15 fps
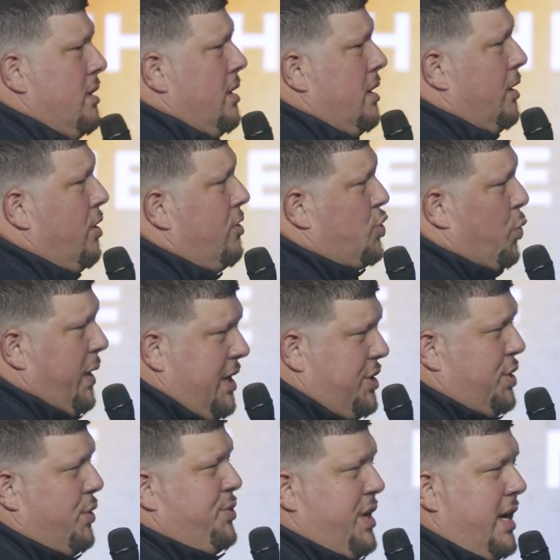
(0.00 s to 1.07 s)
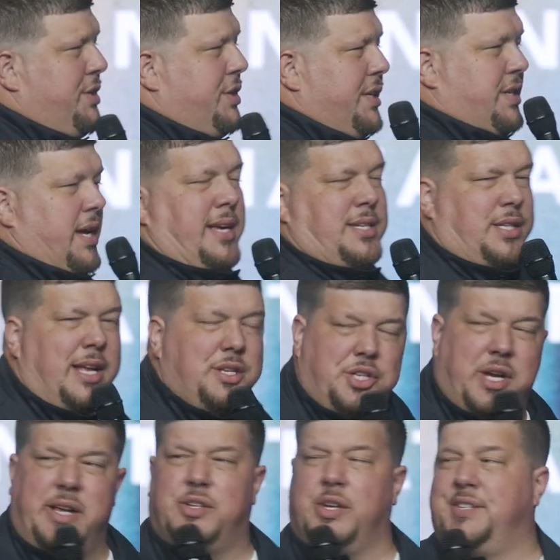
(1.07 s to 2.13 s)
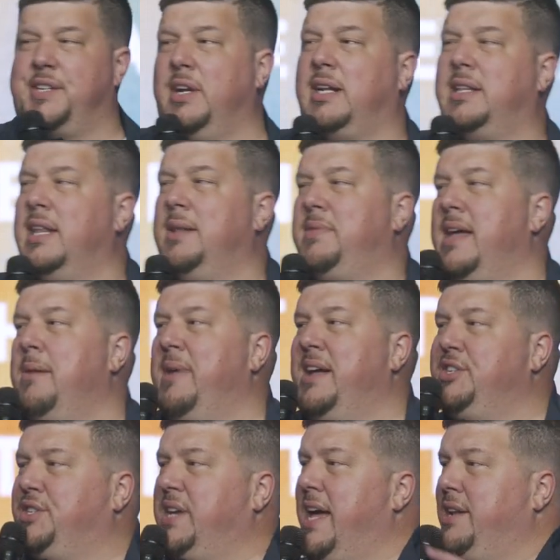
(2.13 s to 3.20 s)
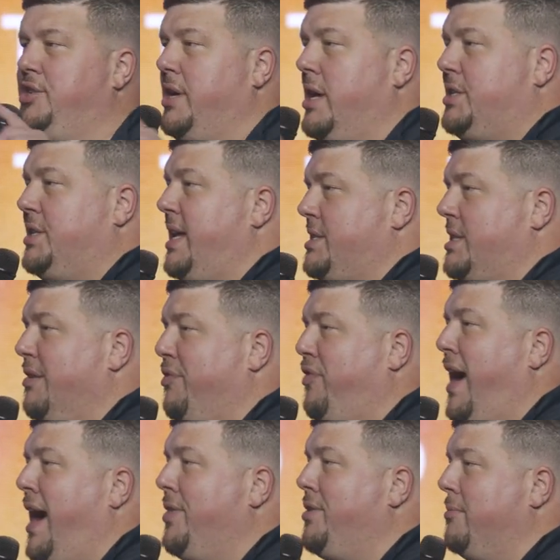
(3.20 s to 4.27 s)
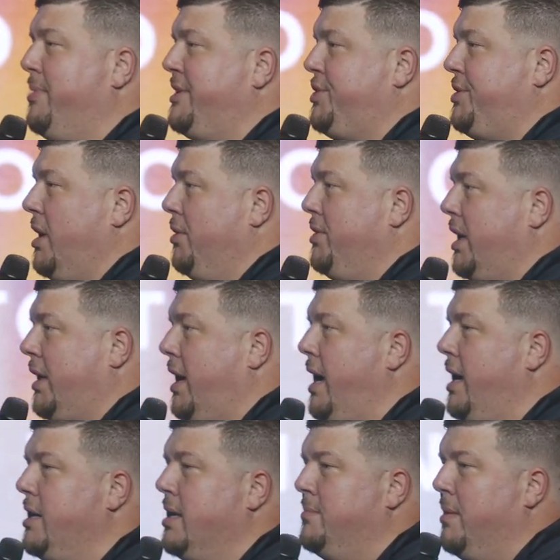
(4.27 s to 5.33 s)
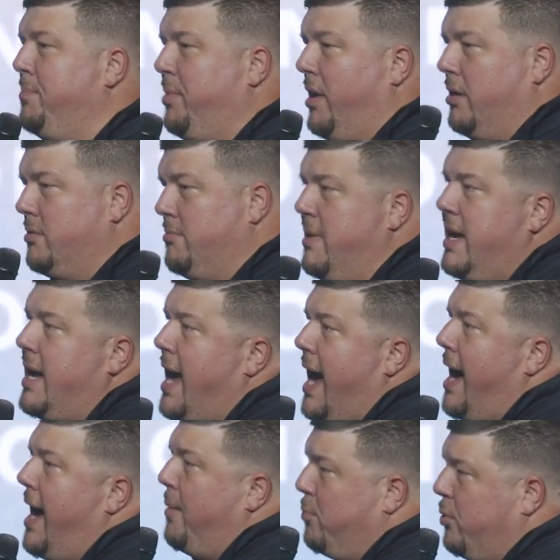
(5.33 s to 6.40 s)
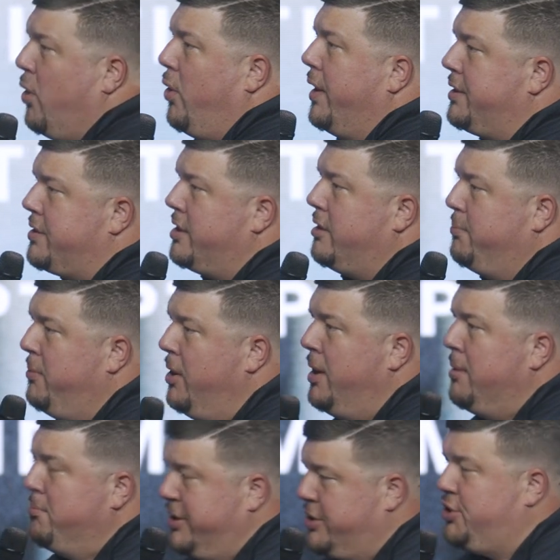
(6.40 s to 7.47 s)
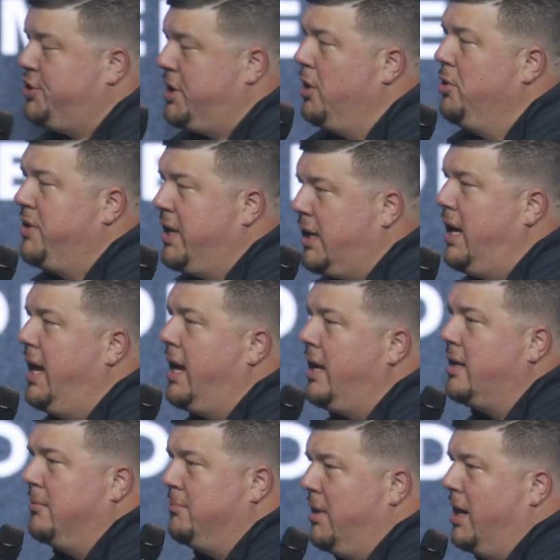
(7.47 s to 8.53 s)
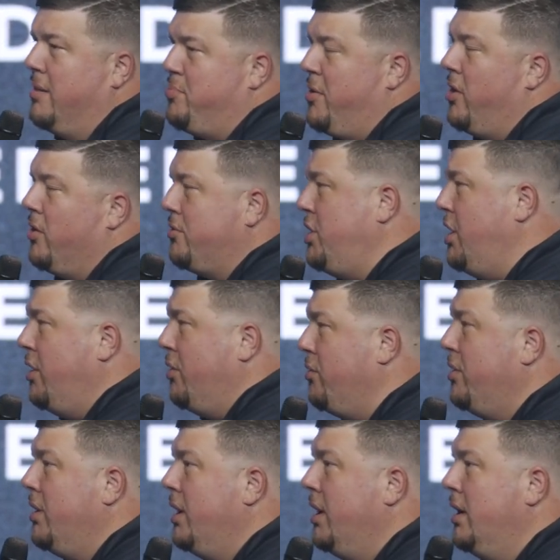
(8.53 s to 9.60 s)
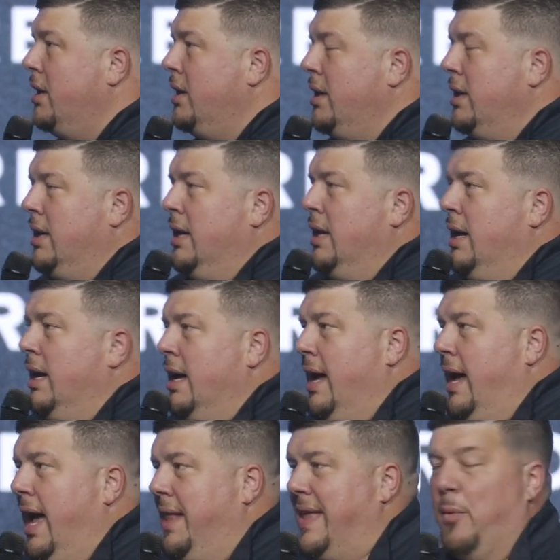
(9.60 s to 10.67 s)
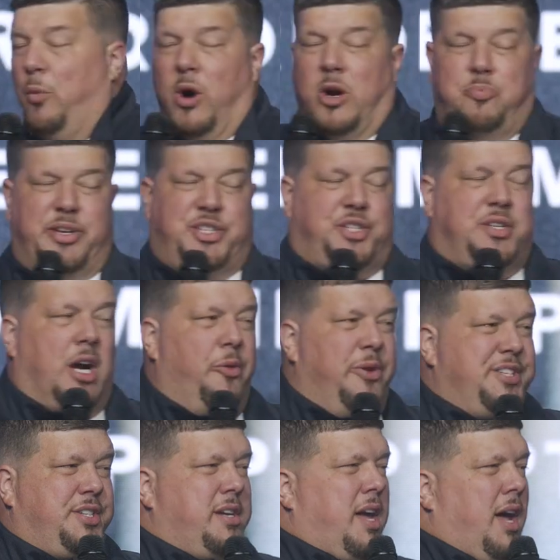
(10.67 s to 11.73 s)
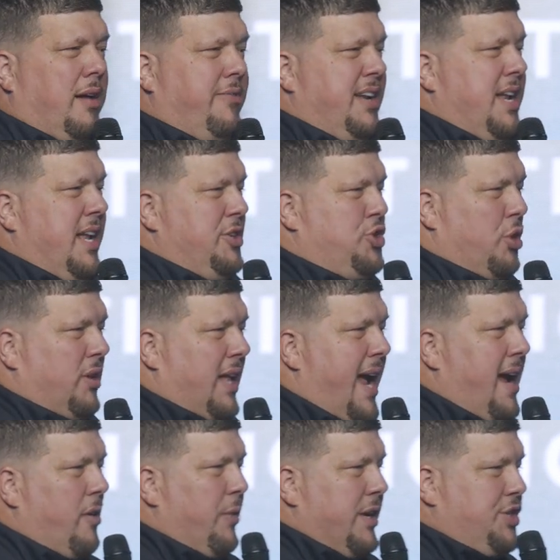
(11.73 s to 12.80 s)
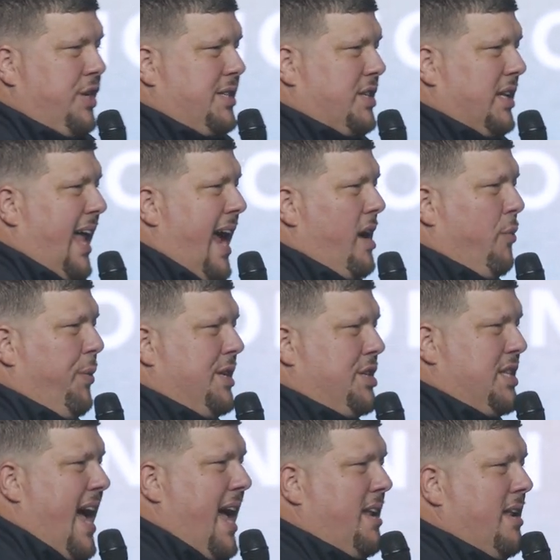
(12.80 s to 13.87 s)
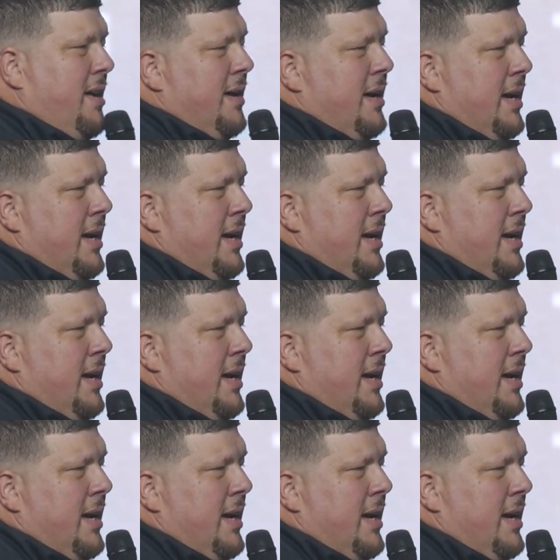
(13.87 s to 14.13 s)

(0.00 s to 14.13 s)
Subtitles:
Luke 22 teaches us that Jesus looked at them and said, just as the Father bestowed the kingdom upon me, I am going to bestow the kingdom upon you. And that word bestow is covenantal language. It's language that